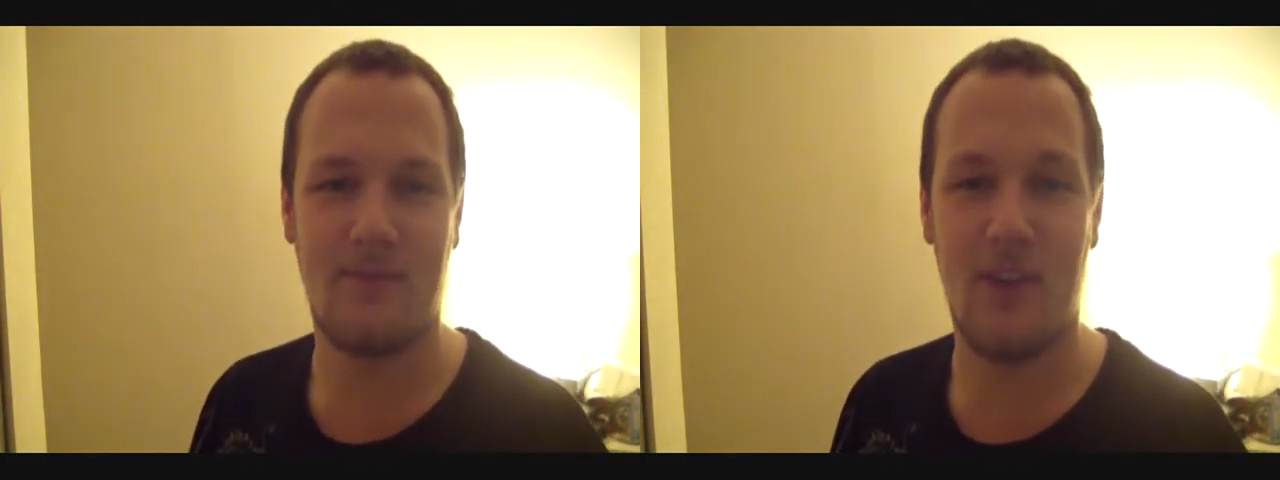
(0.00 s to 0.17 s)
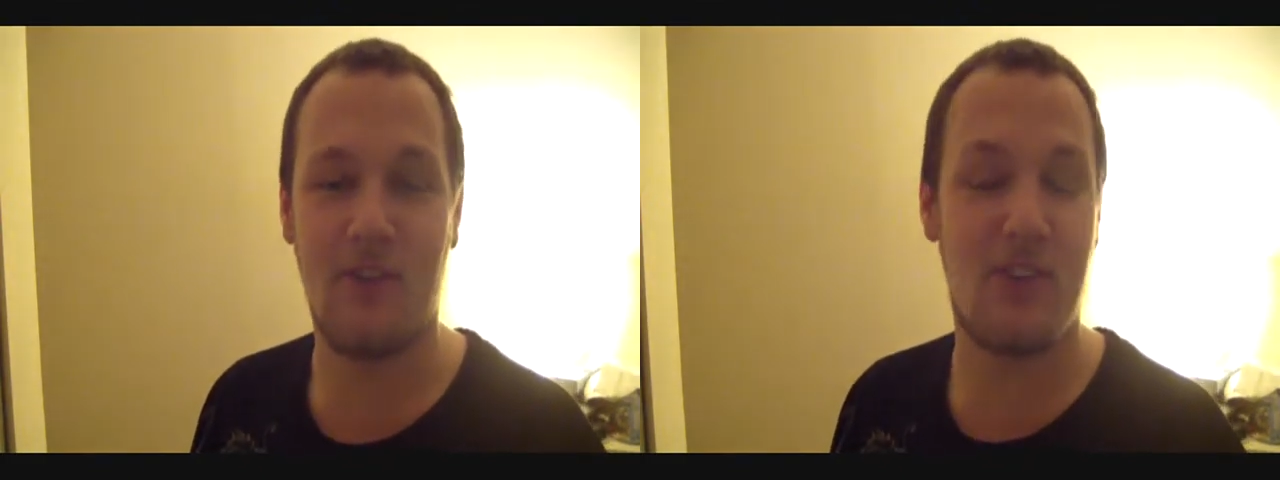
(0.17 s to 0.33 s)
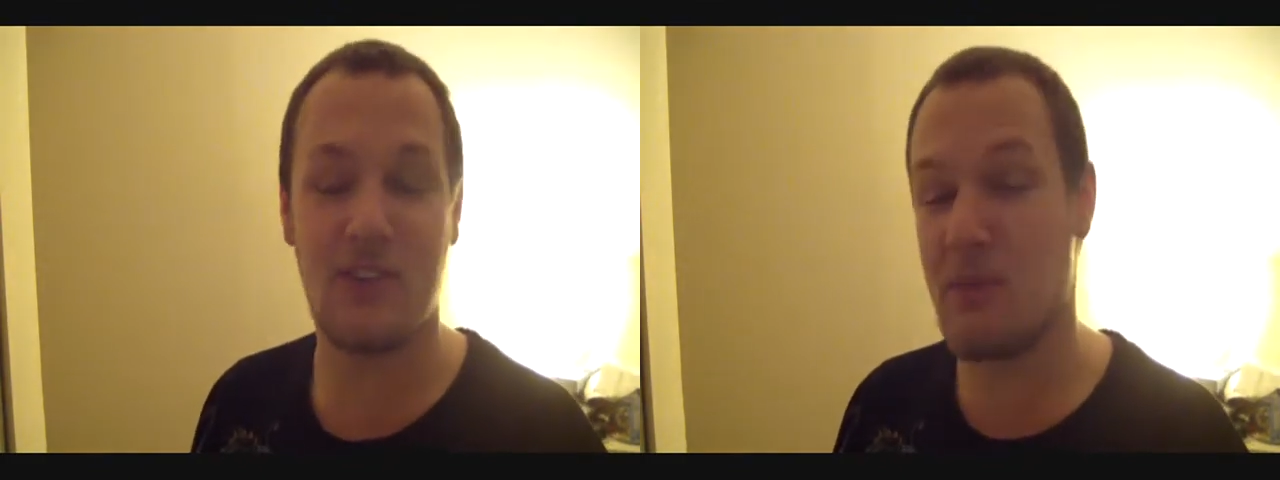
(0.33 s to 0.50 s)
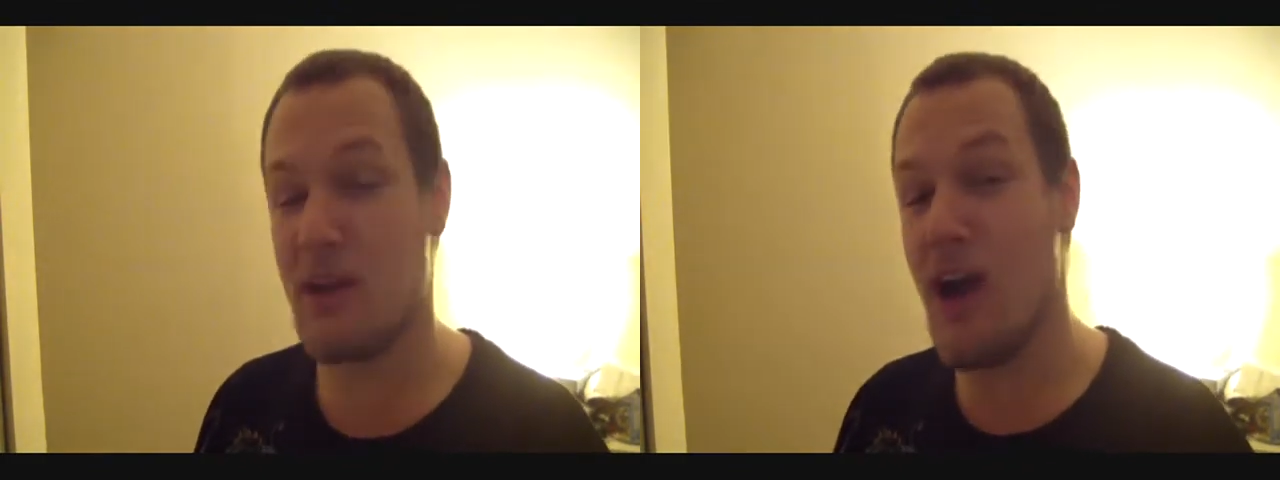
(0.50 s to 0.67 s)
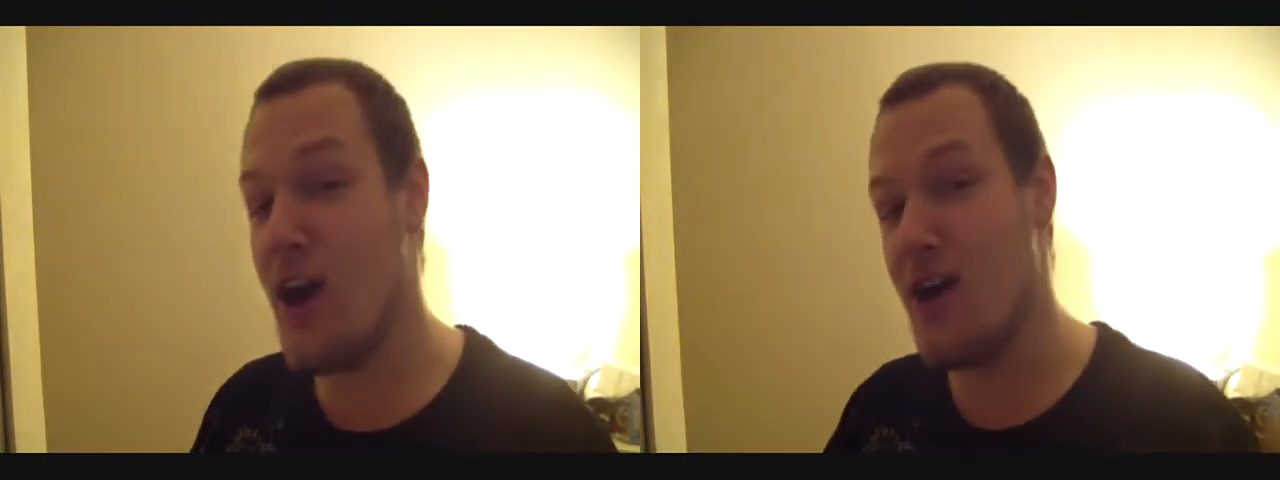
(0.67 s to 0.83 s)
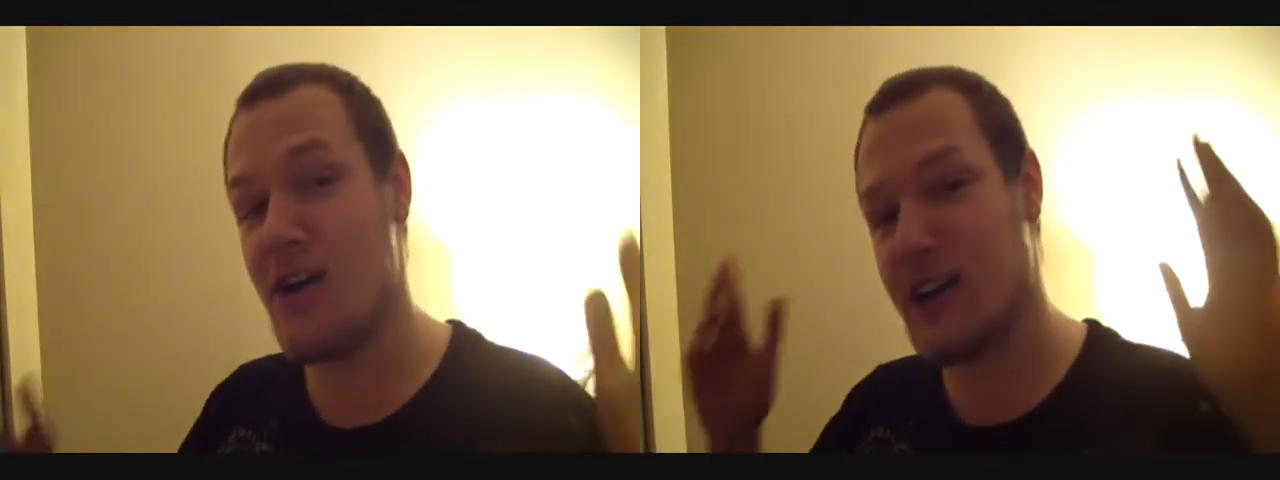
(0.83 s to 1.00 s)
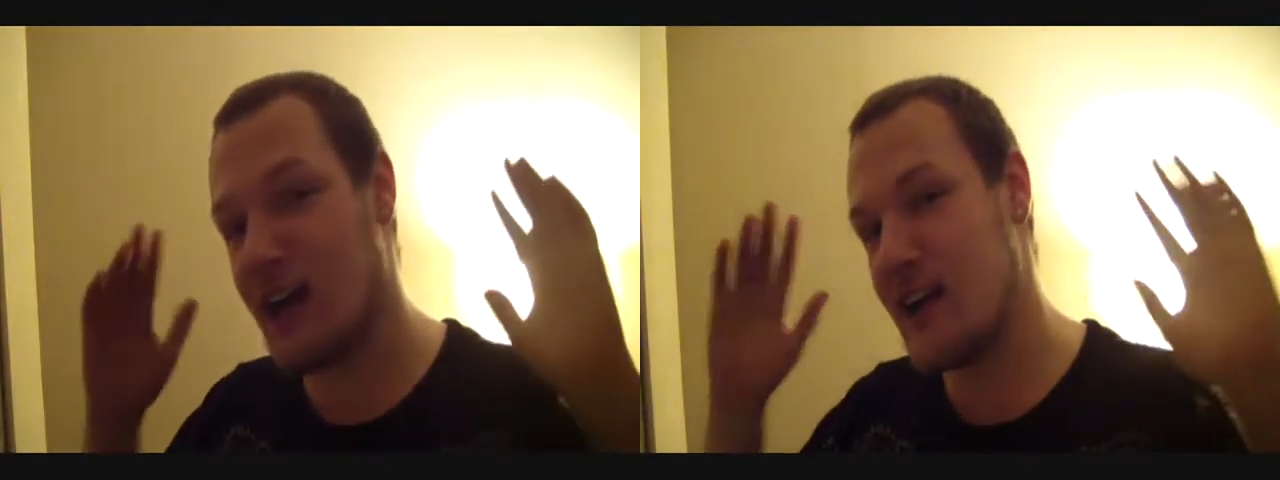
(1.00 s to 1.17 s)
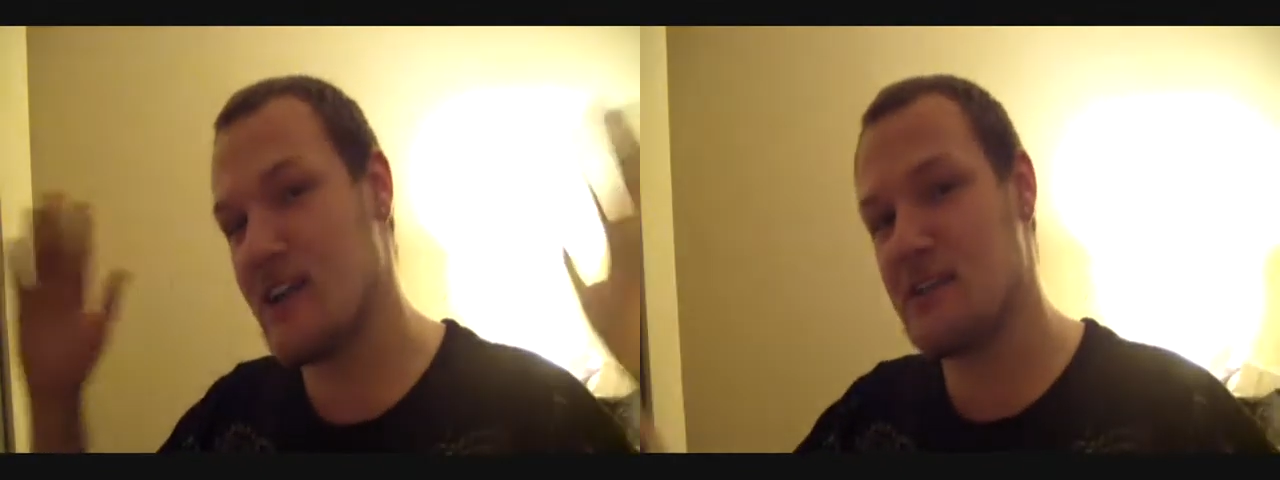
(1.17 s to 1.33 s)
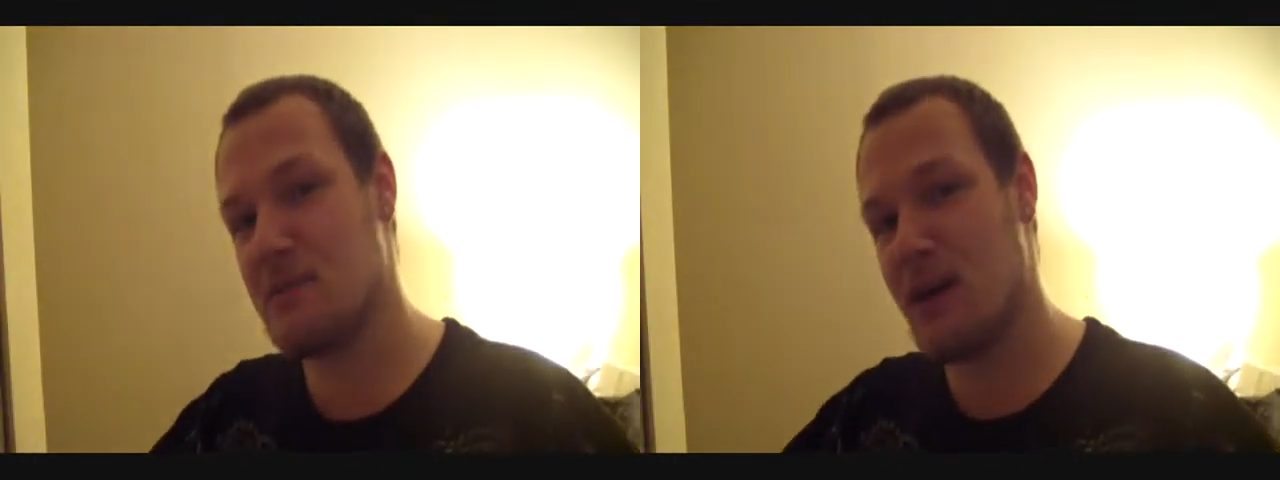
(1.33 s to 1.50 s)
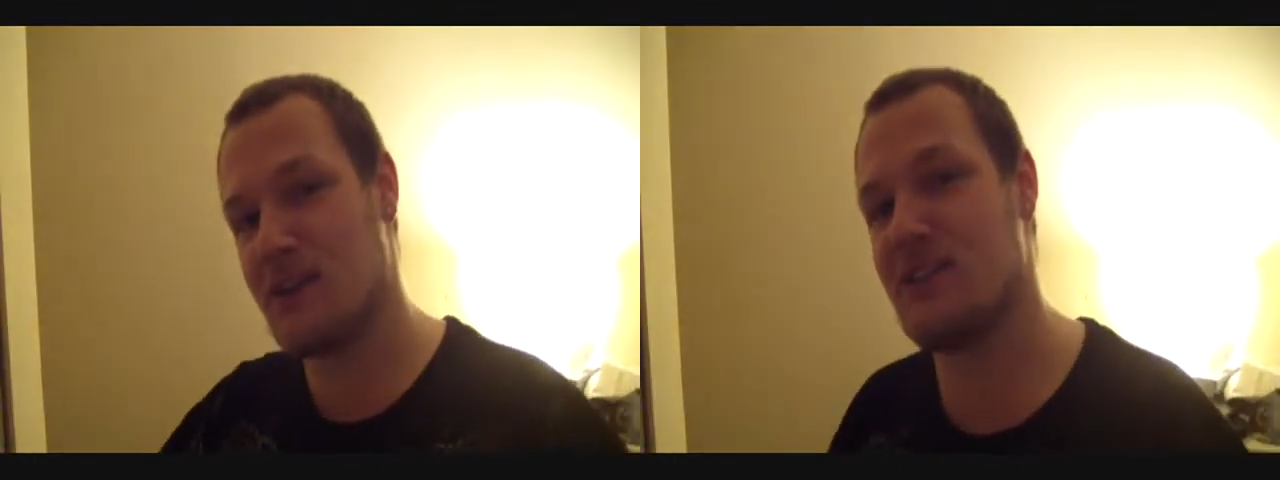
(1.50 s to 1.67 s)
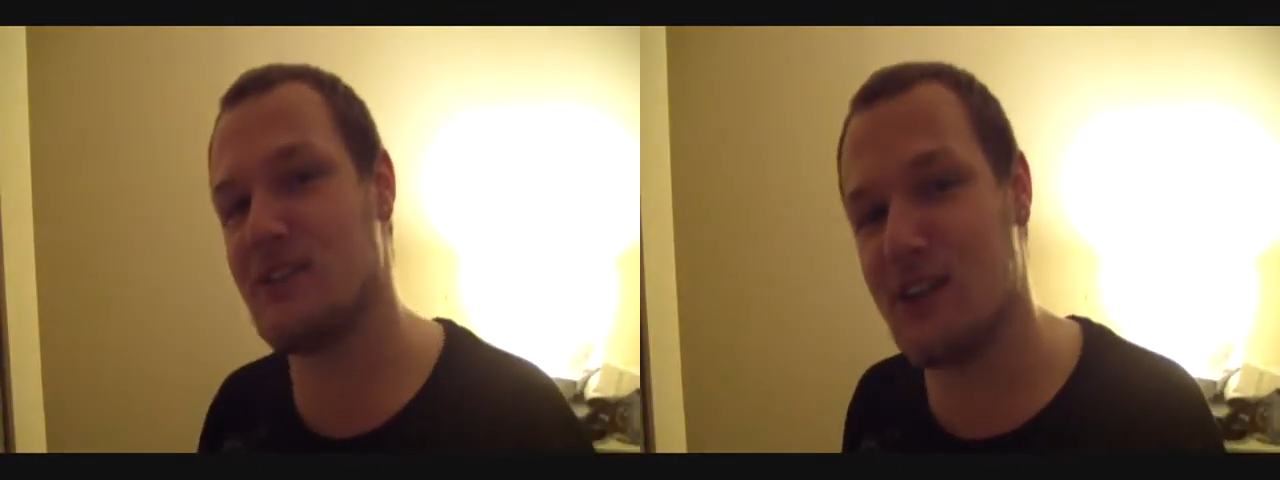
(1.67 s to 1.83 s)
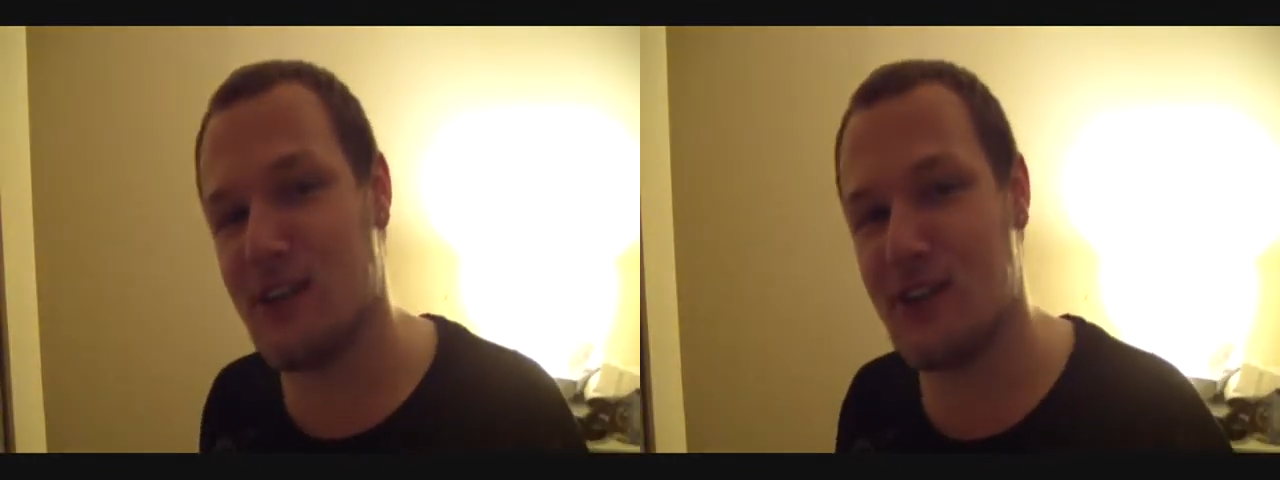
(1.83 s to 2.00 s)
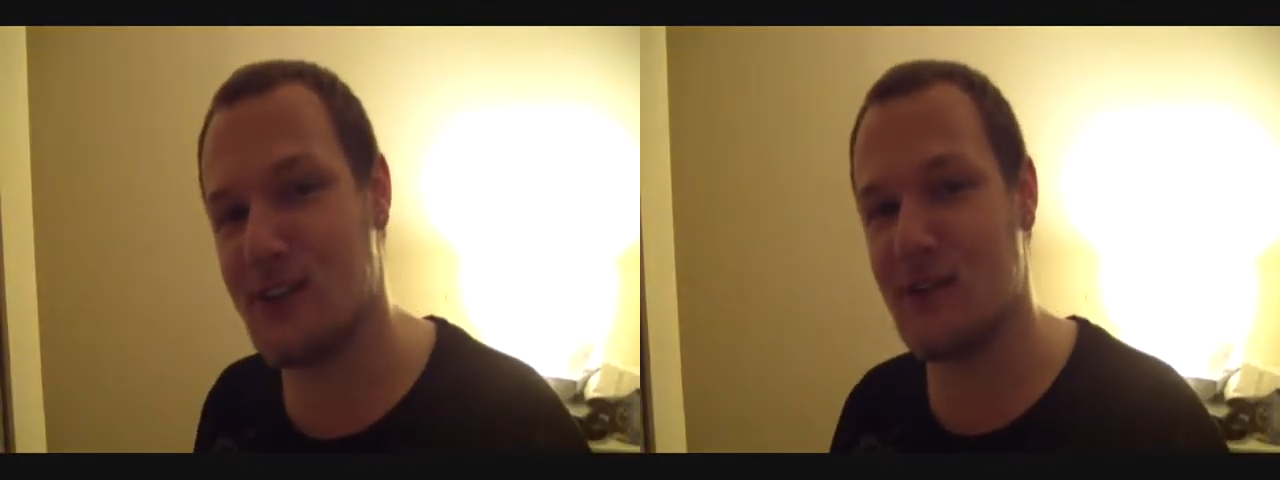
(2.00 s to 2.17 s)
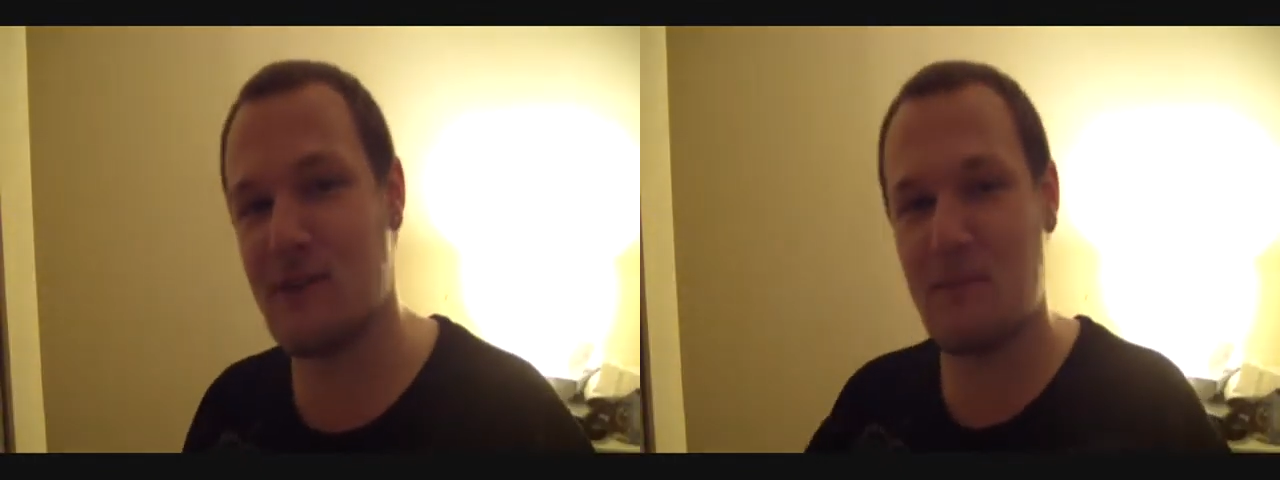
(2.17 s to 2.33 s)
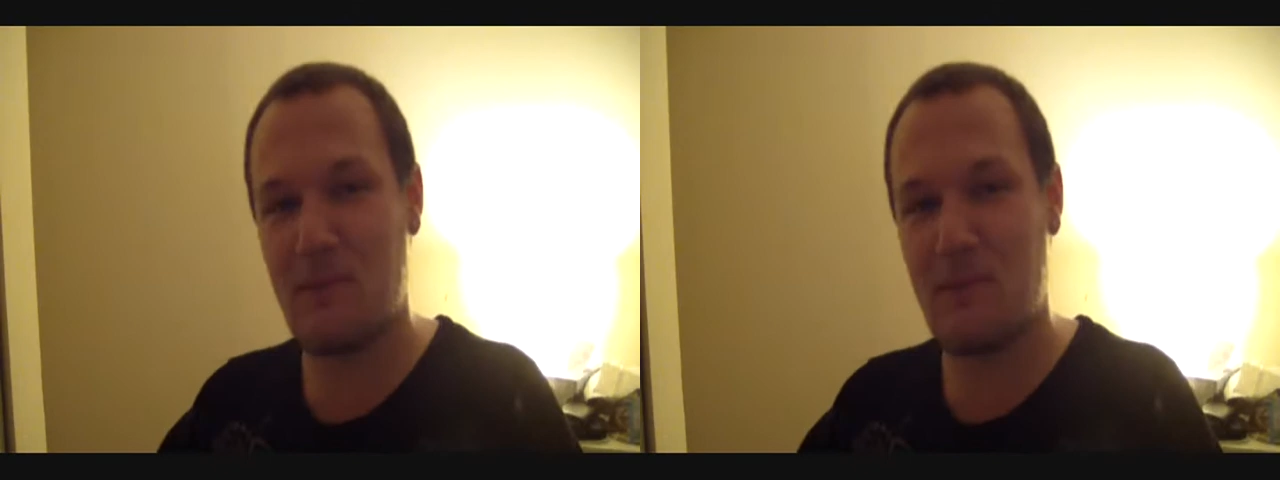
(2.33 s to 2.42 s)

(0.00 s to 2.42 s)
At first I'm like, oh, okay, he's about to, you know,